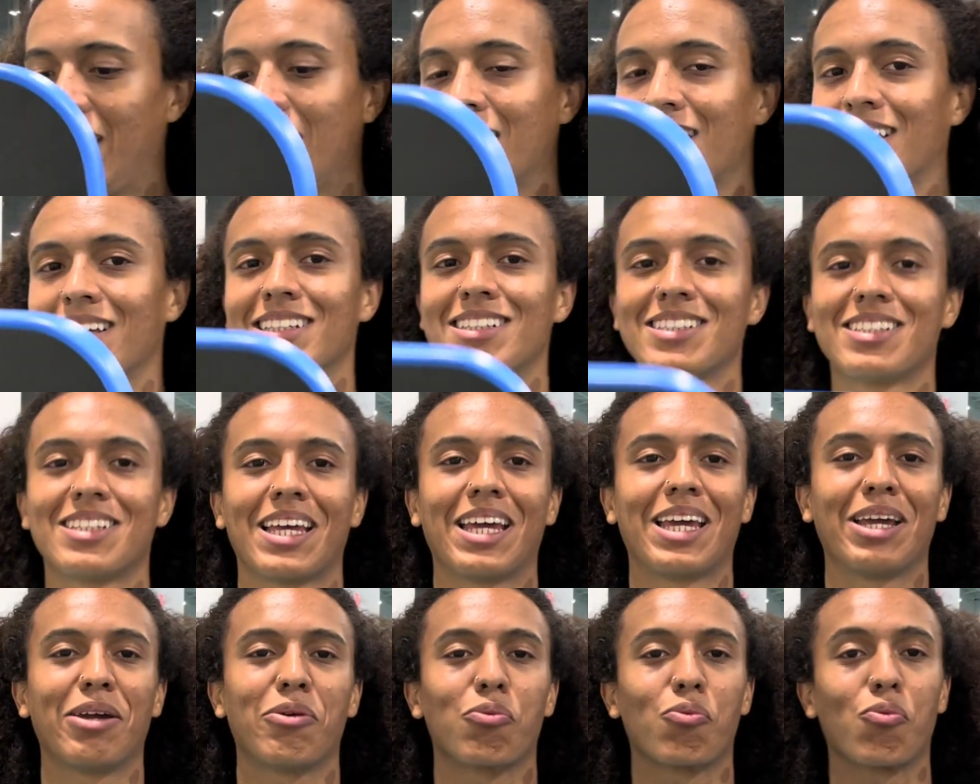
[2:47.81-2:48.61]
It is
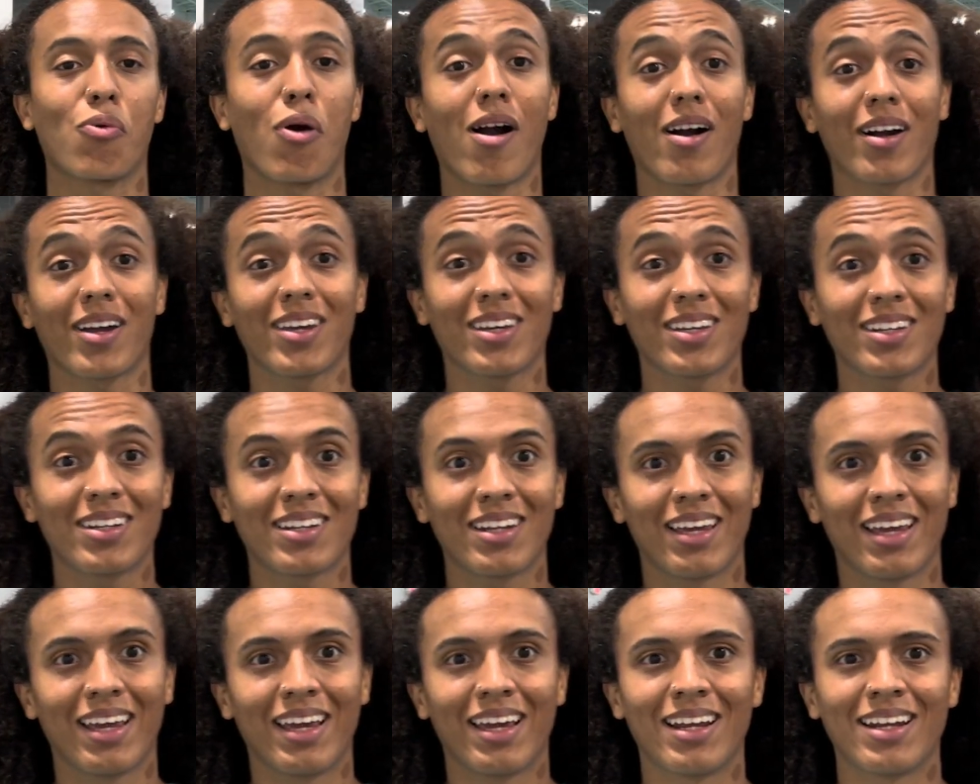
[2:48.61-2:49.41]
a rocket,
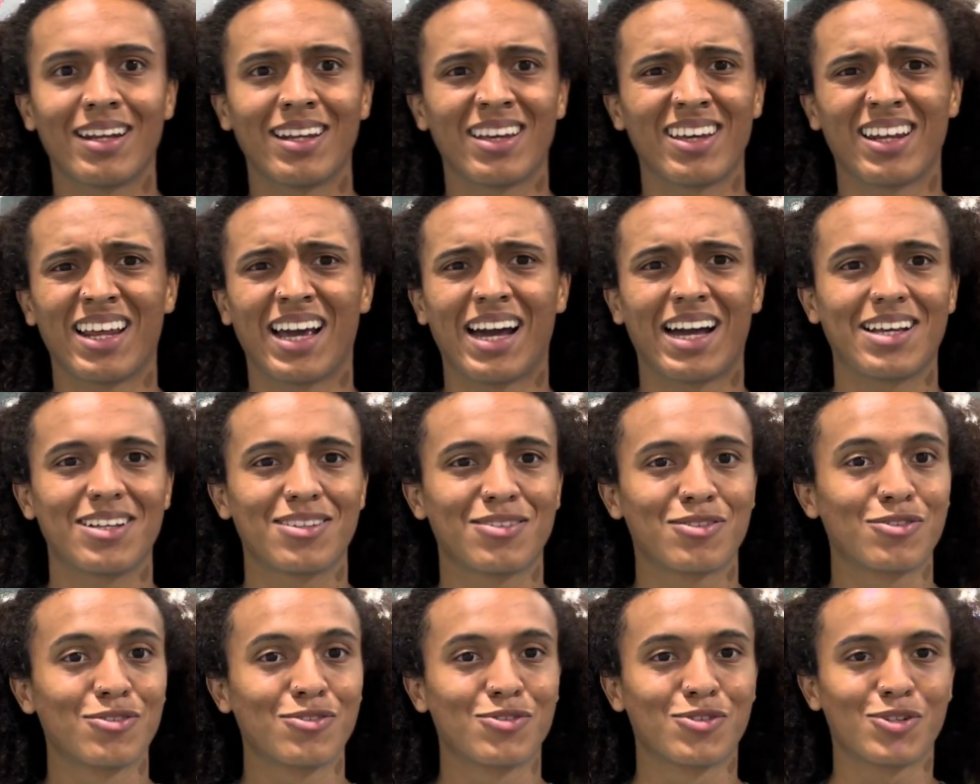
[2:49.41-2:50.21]
and it
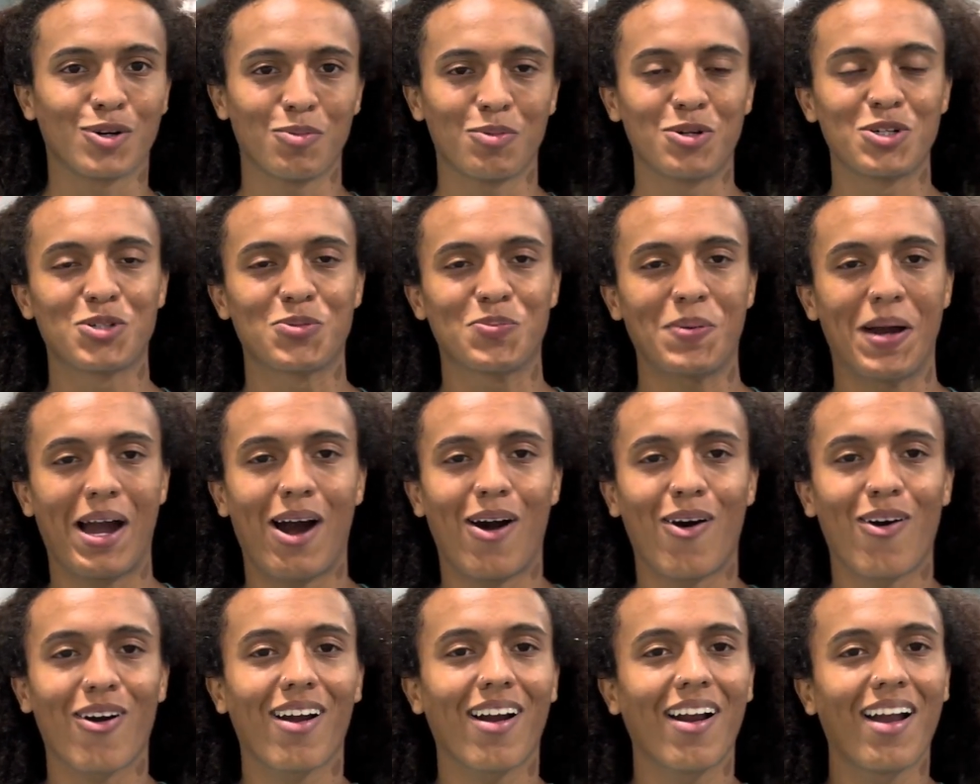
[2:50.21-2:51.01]
has so much
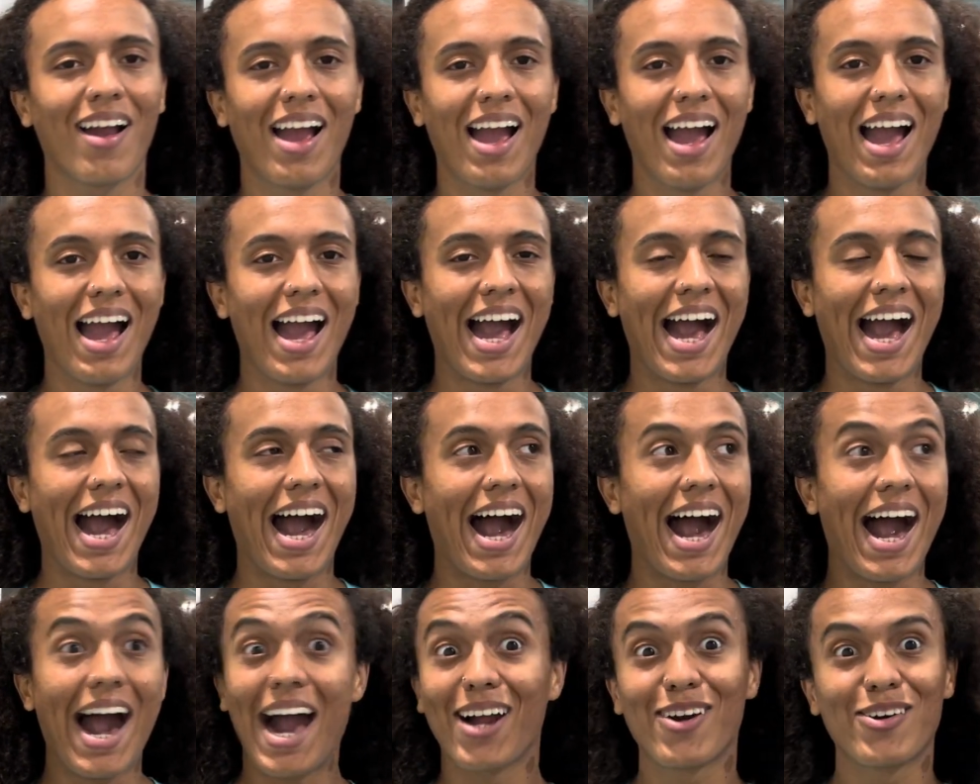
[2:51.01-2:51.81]
power.
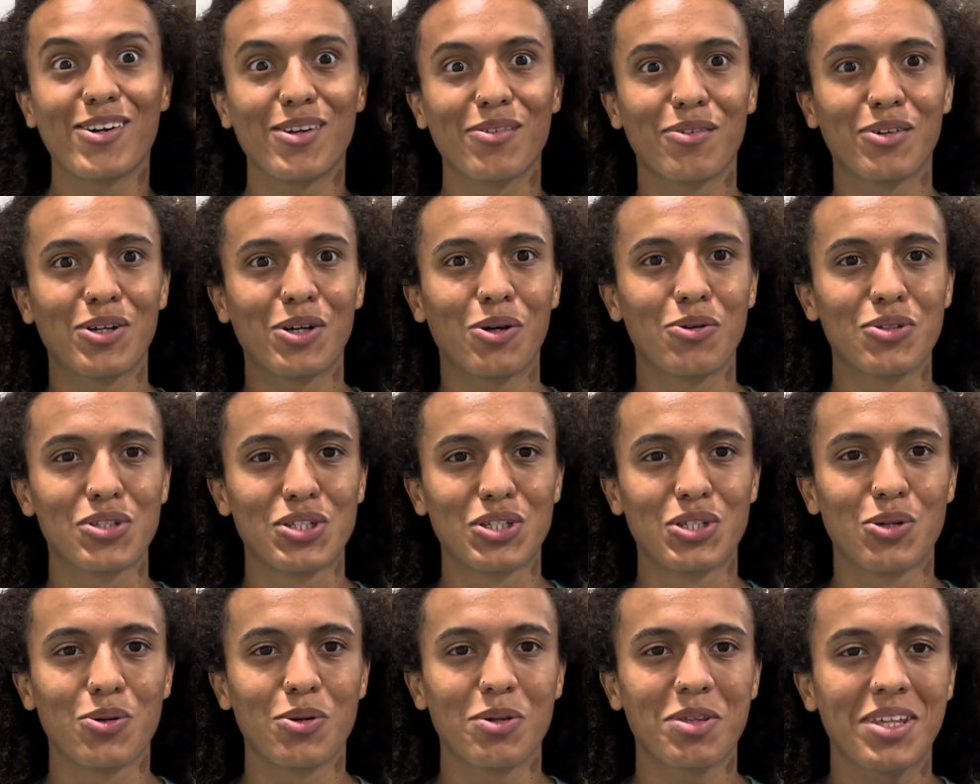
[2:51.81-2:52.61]
I don't even know what
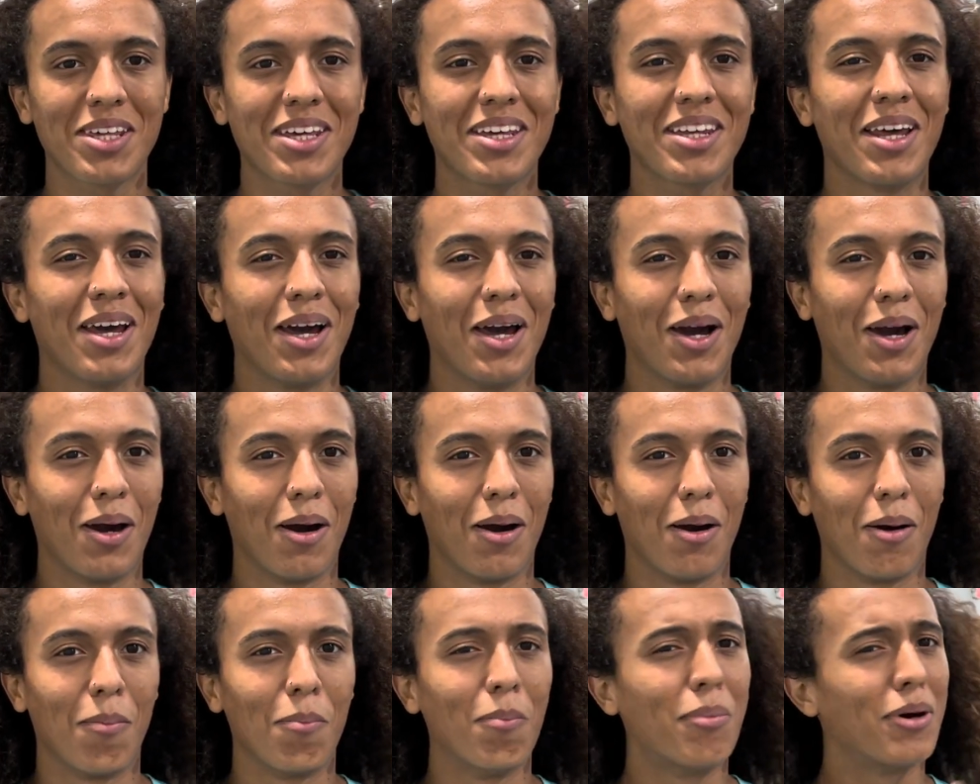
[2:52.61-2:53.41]
to do with
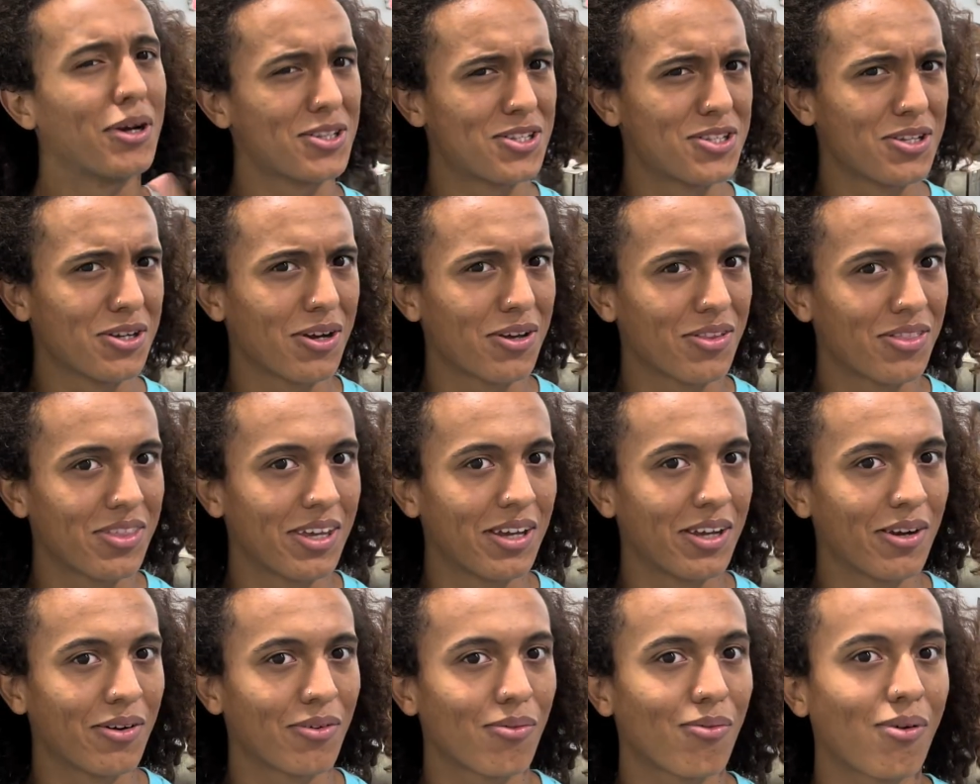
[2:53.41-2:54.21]
it, but it's a good
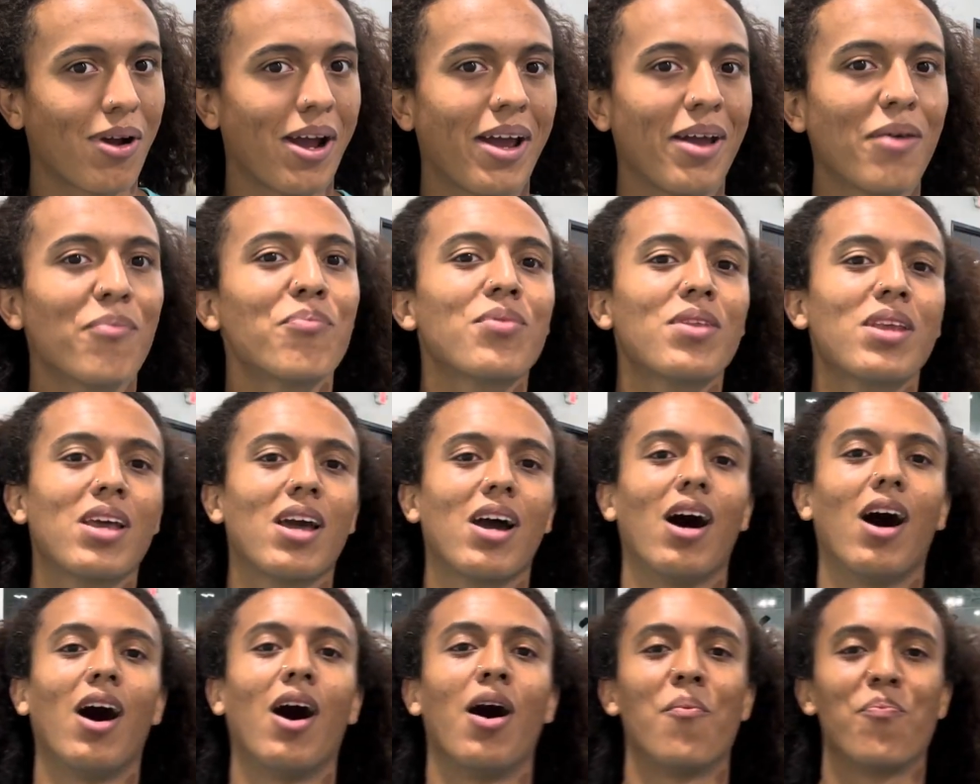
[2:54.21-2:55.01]
thing, right?
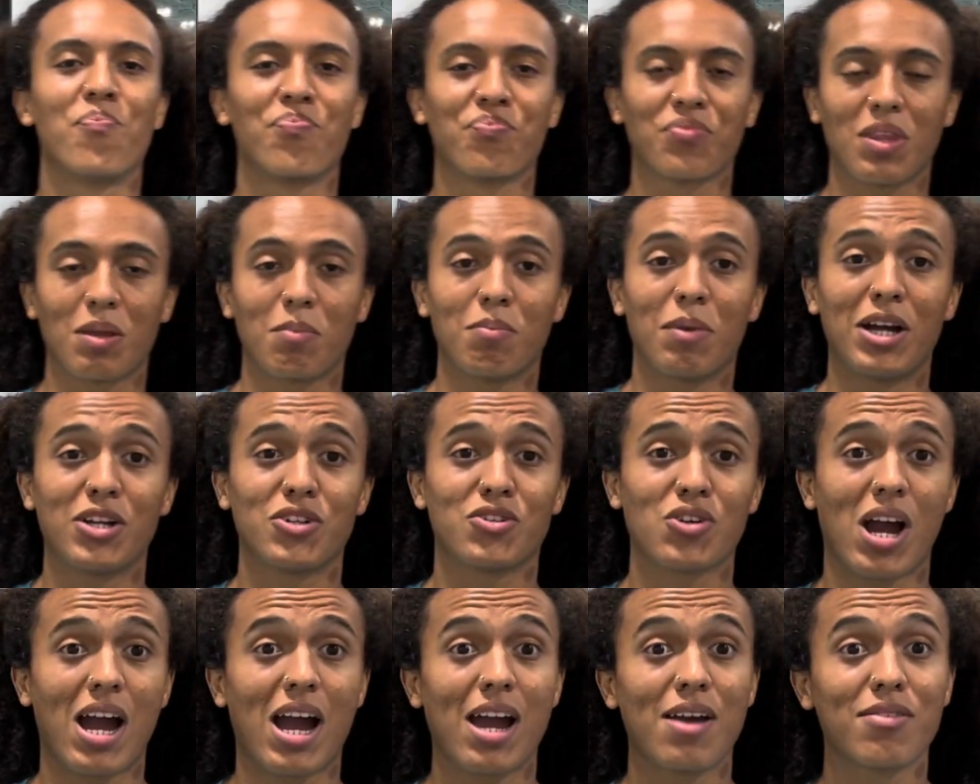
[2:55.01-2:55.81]
My
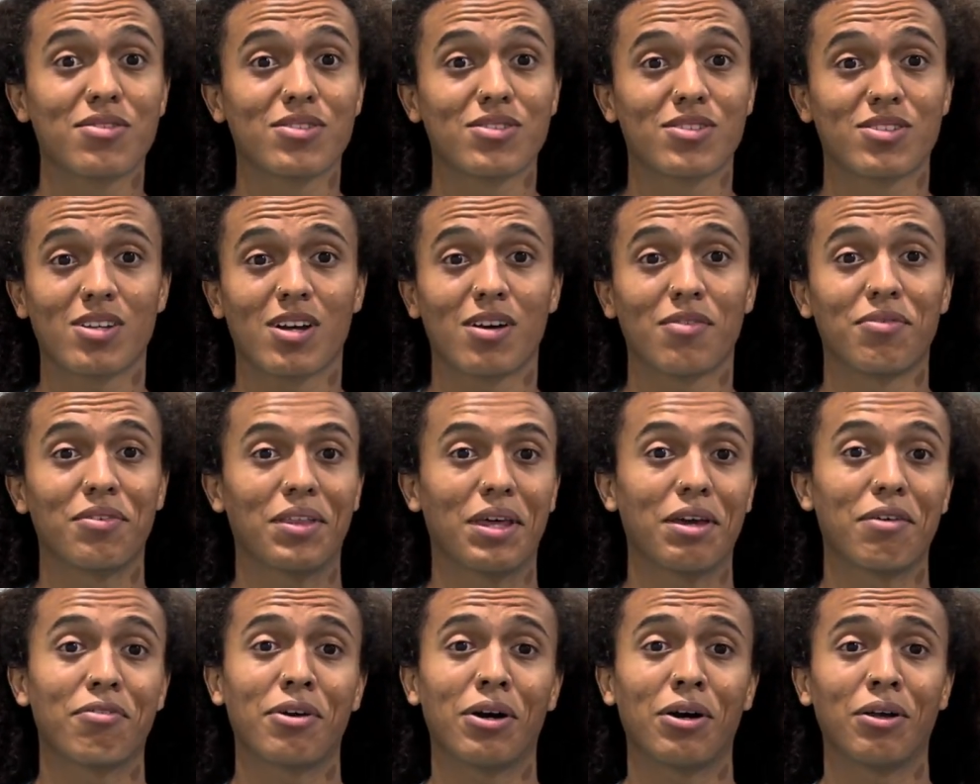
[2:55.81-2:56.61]
drives and stuff,
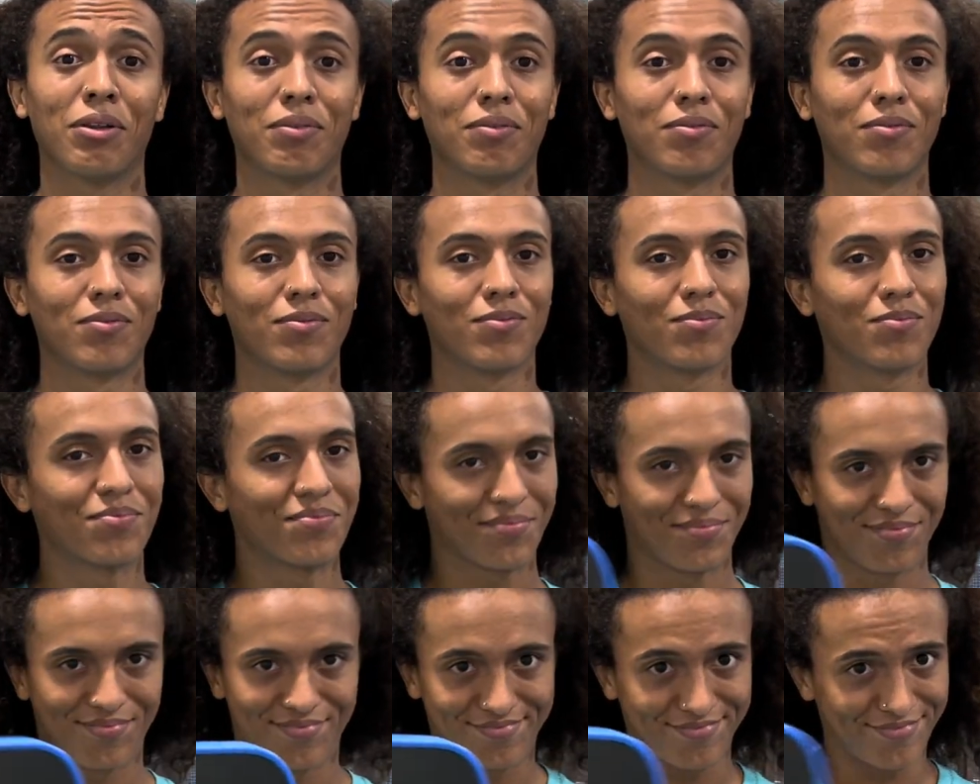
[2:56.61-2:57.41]
they felt
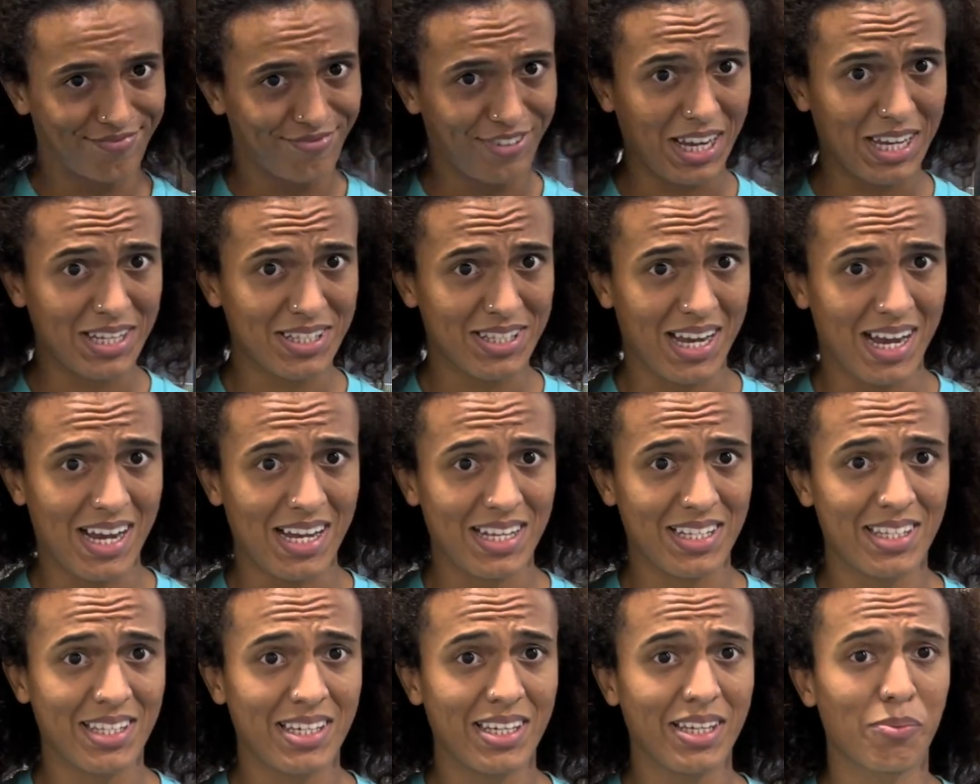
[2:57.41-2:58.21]

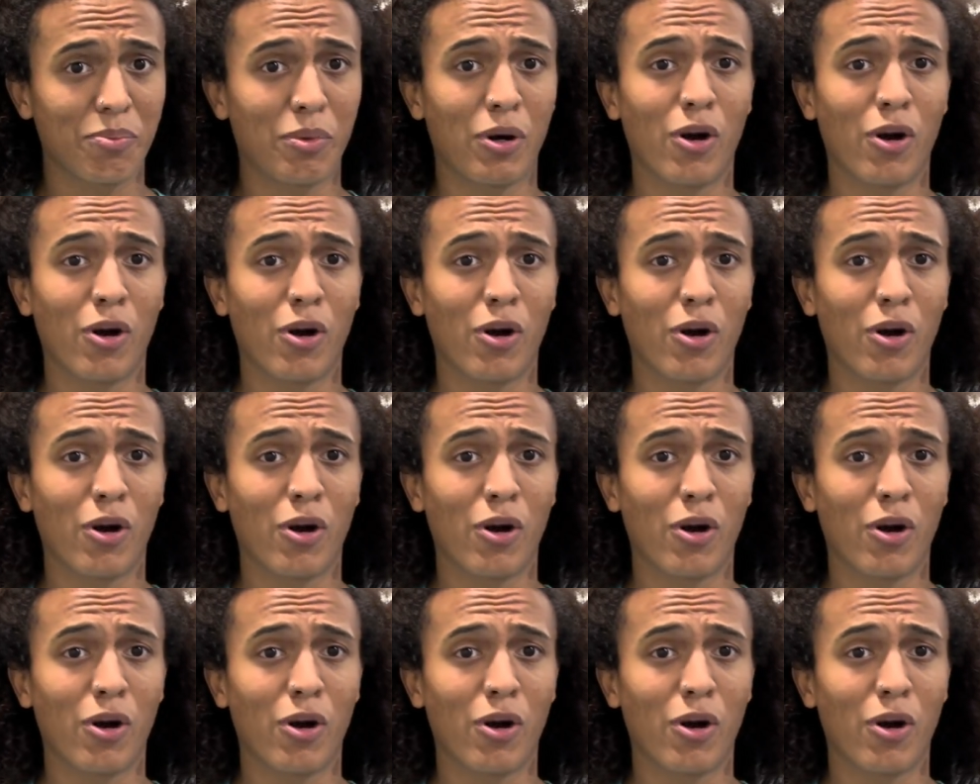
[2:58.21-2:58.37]
fantastic.